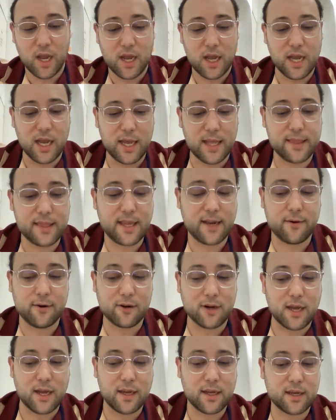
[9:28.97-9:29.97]
And they were
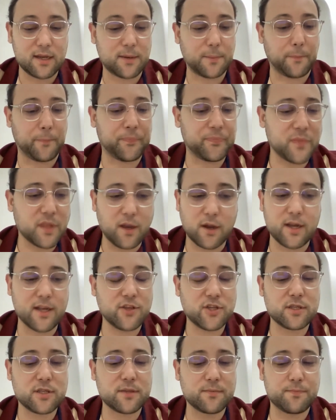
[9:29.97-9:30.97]
like, okay,
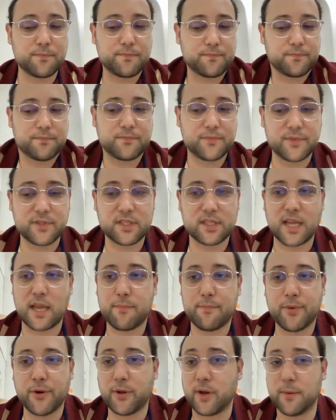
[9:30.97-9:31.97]
just
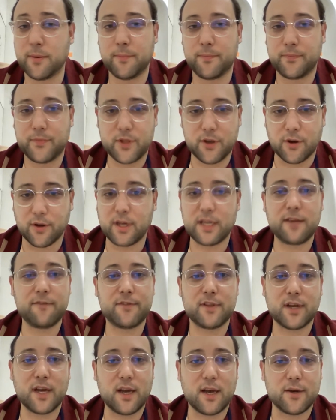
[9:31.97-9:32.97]
stay put, don't leave
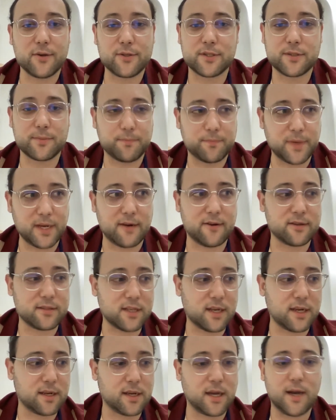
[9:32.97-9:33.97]
the house. And I was
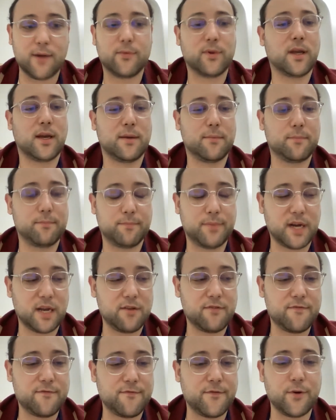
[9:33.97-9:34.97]
like, how will I buy
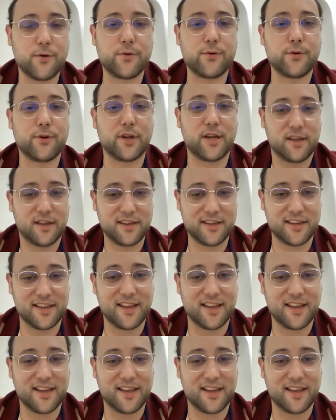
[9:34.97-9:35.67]
food?